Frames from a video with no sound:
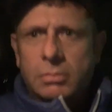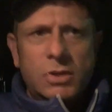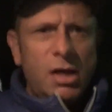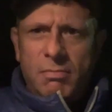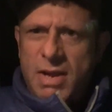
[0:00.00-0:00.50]

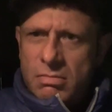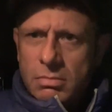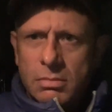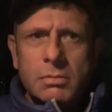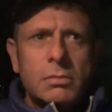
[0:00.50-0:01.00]
Talking to me?
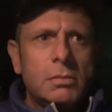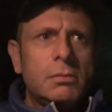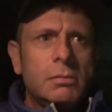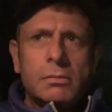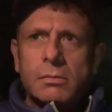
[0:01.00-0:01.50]

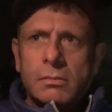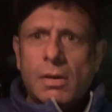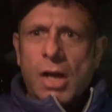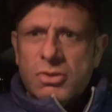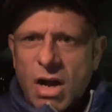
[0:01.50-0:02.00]

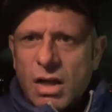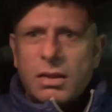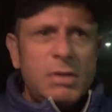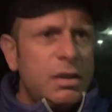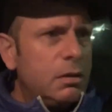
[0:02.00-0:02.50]
Are you
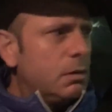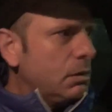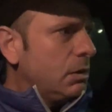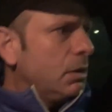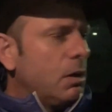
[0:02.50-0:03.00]
talking to me?
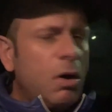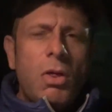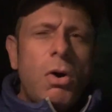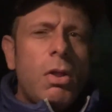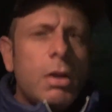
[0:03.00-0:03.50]

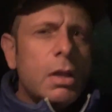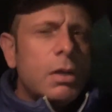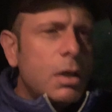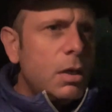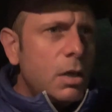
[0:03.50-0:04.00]
Hold on, hold
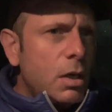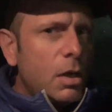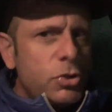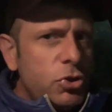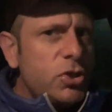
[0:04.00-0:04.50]

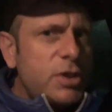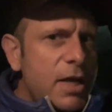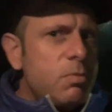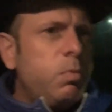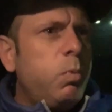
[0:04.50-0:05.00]
on. You just
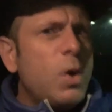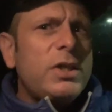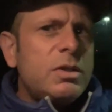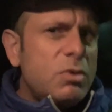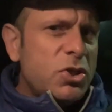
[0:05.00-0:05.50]
said,
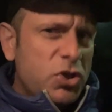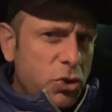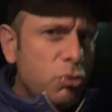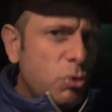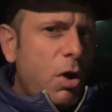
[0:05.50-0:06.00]
what do
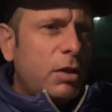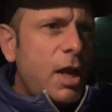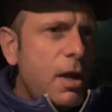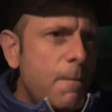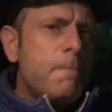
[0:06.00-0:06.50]
you do all
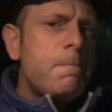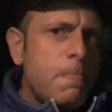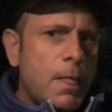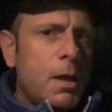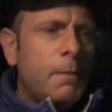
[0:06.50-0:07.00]
day?
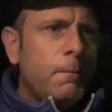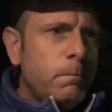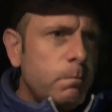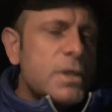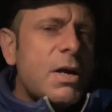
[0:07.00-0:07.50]

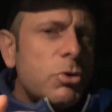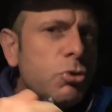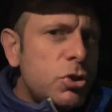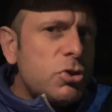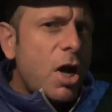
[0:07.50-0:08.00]
Is that what
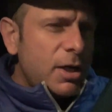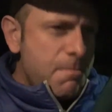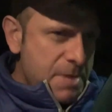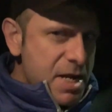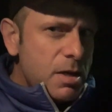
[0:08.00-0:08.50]
who you talking
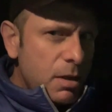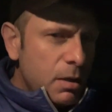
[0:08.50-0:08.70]
to me?